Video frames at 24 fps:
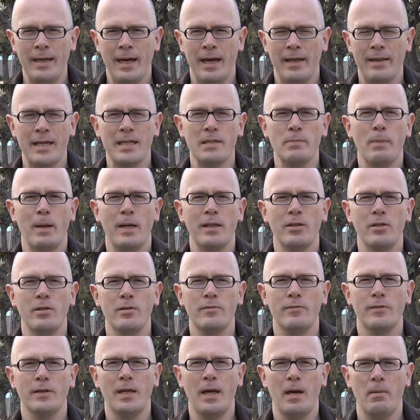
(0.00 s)
And that's bad
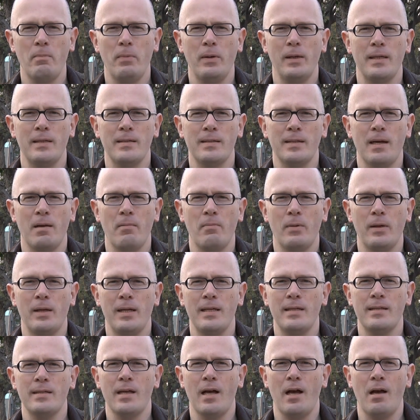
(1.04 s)
news for companies.
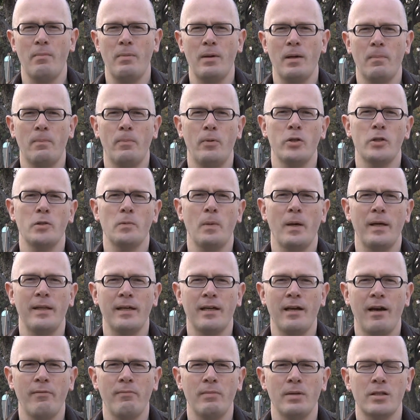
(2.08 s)
Companies are being pushed by
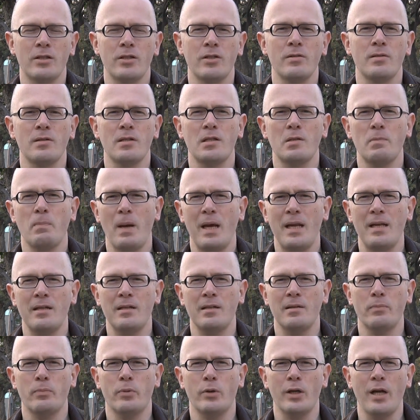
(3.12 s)
the government to
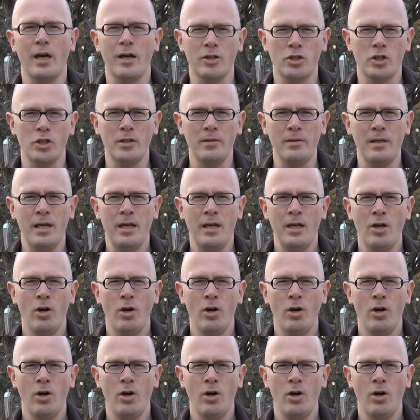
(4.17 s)
suspend production,